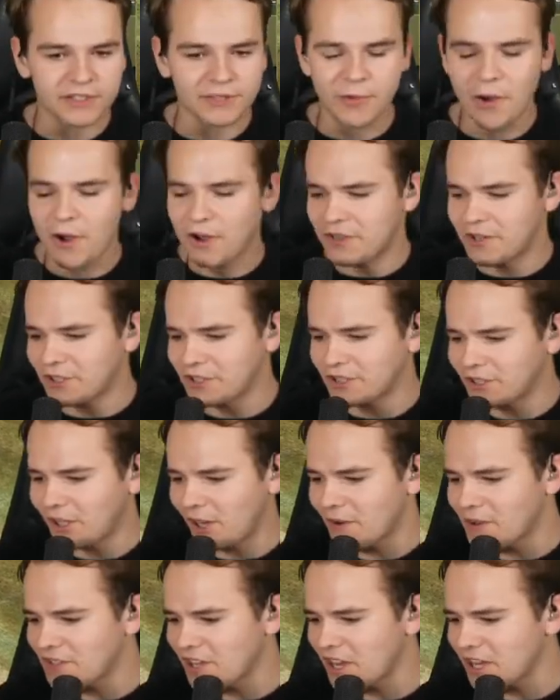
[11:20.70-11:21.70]
Swear, sir,
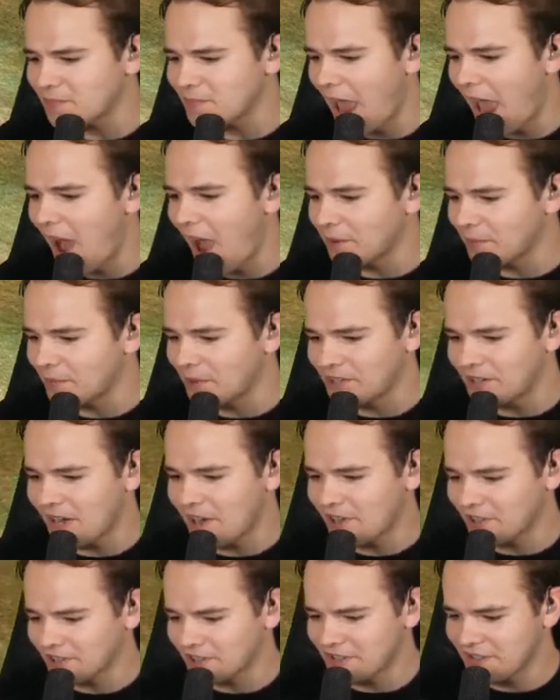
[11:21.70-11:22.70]
sir, this has been out of
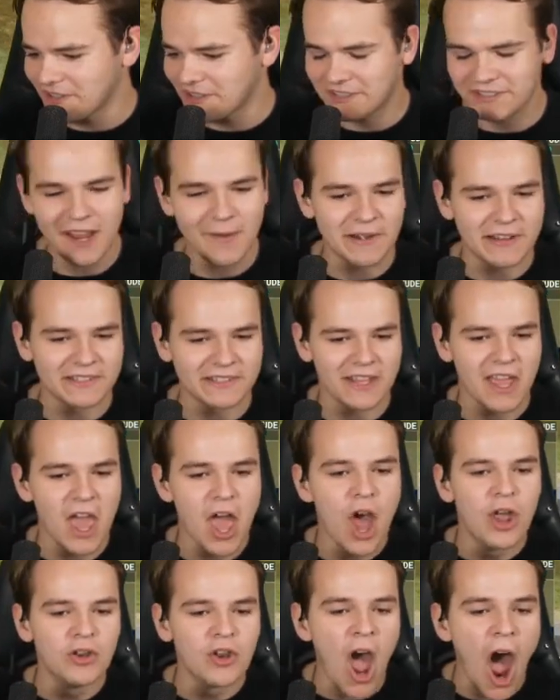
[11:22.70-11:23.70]
procedure since the 70s.
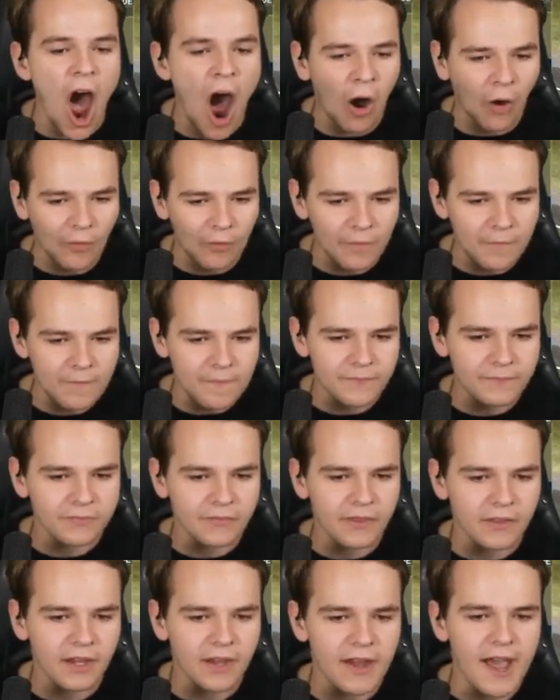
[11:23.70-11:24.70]
No!
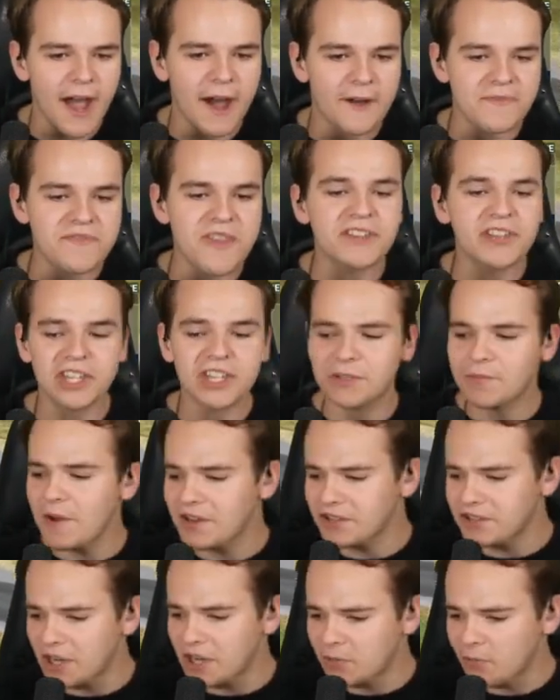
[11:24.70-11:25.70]
This is
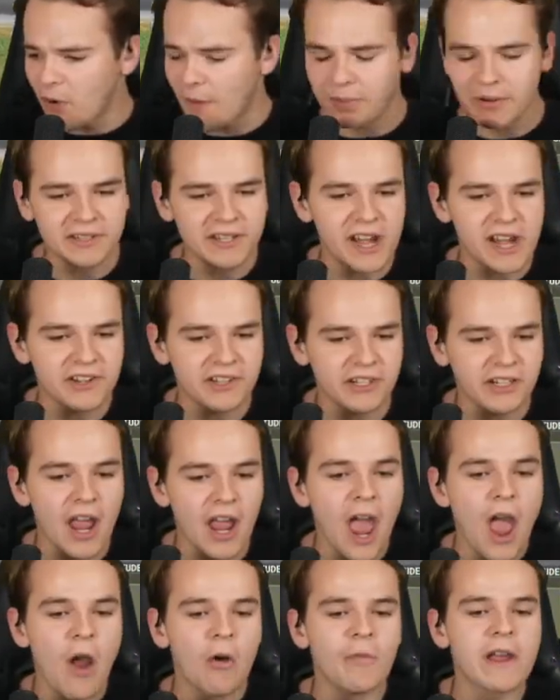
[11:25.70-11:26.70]
Swiss Air 1 procedure.
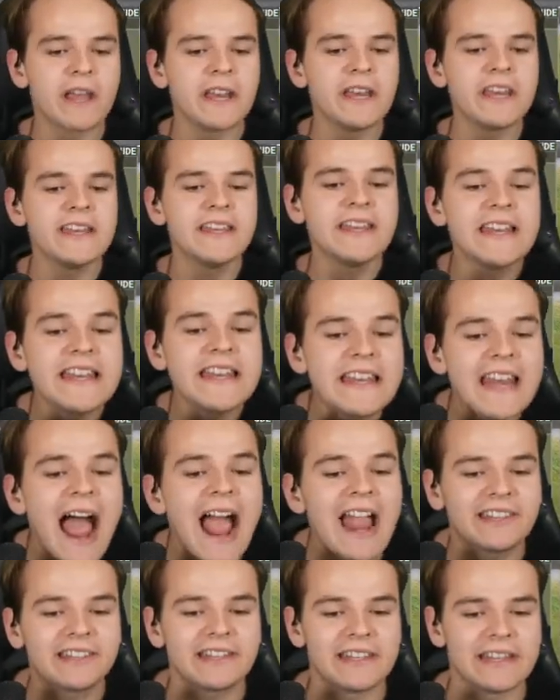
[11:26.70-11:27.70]
We can
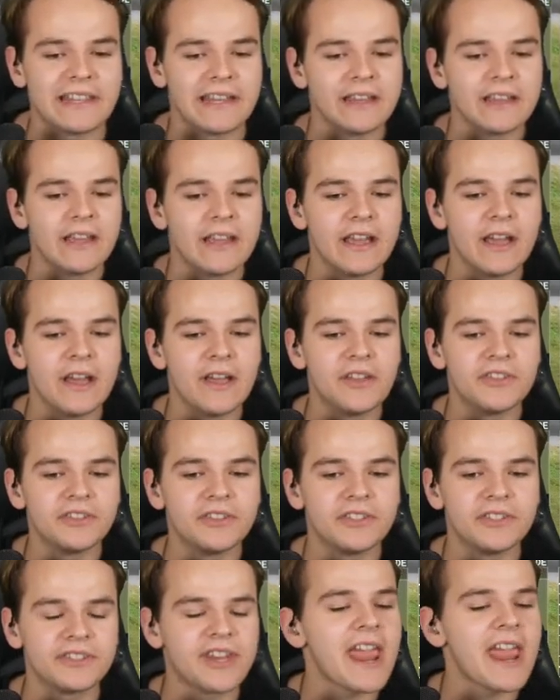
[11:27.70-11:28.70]
nicely
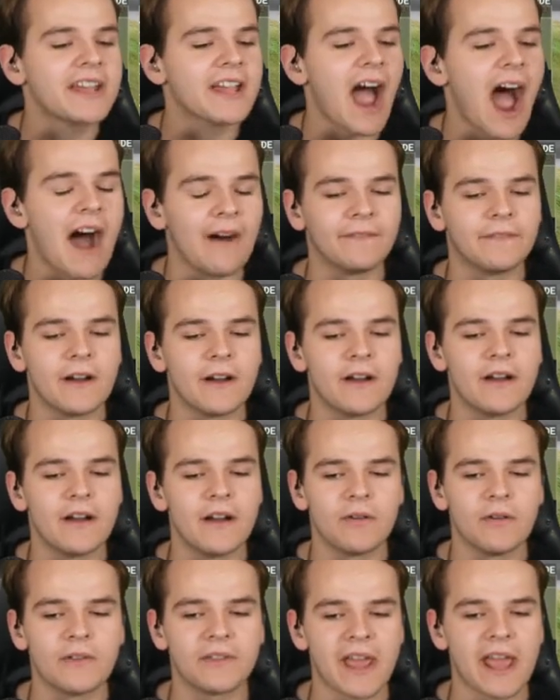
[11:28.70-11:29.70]
take off
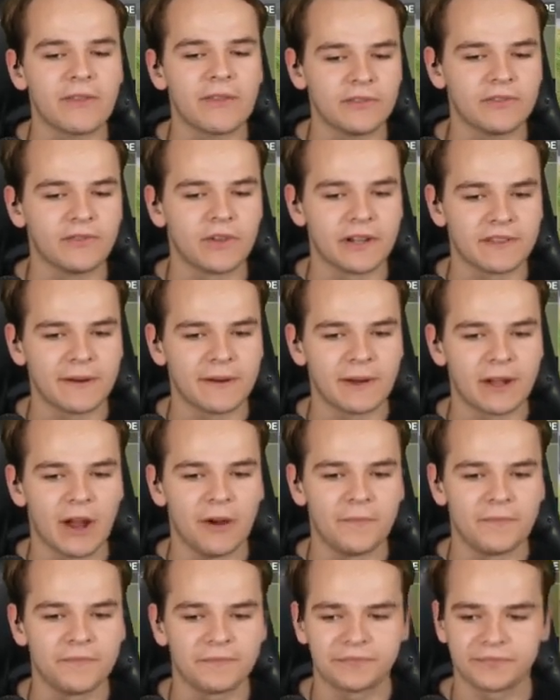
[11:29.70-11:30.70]
with the A330. There we
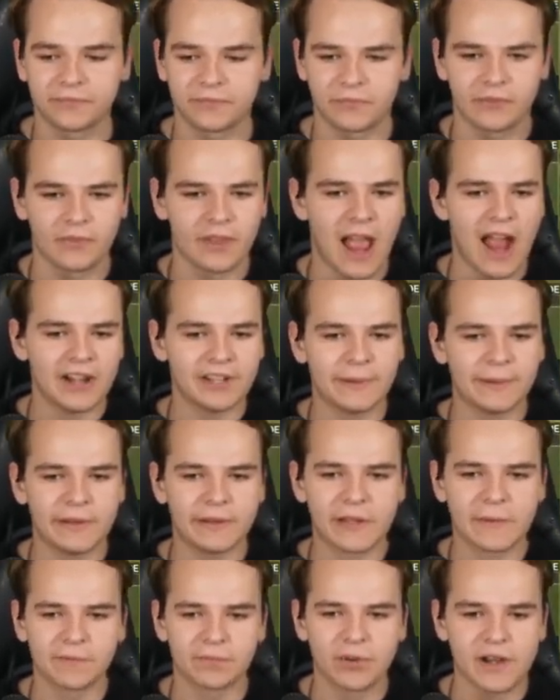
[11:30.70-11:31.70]
go. Actually,
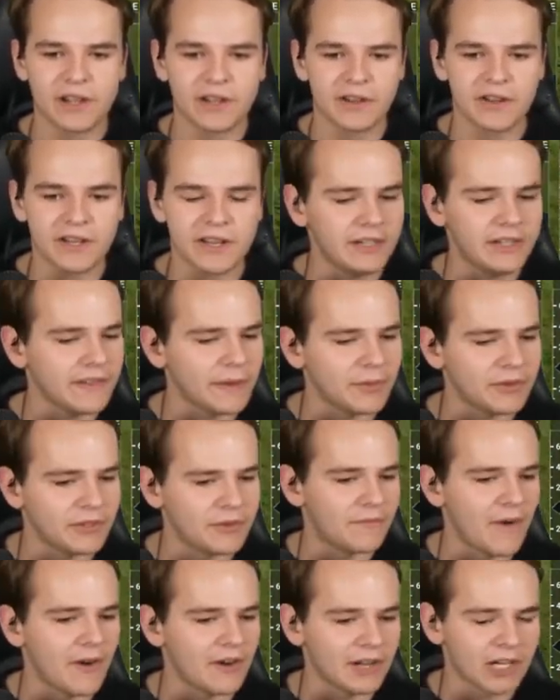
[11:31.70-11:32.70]
we're looking pretty good here. That
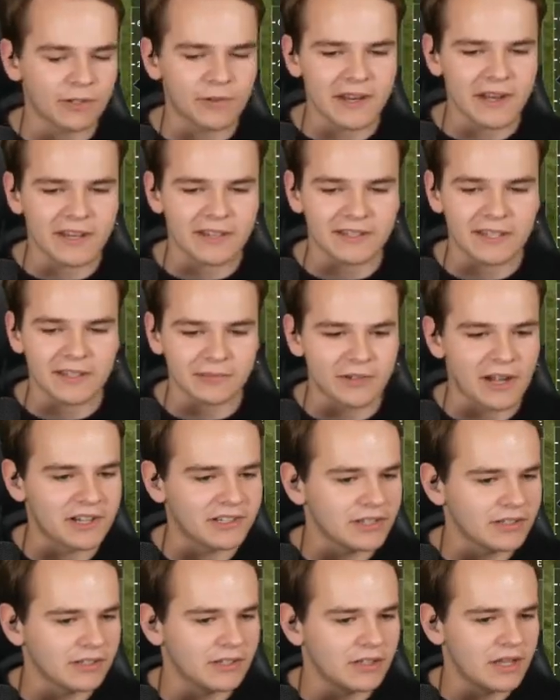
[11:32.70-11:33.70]
was a very quick
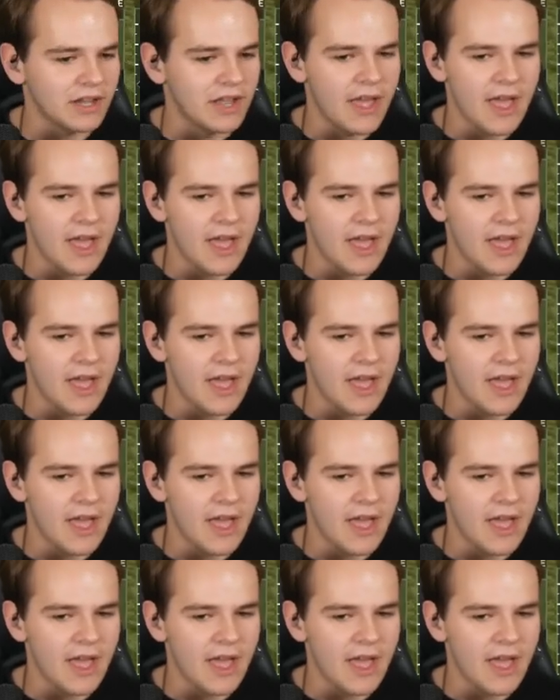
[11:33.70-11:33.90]
acceleration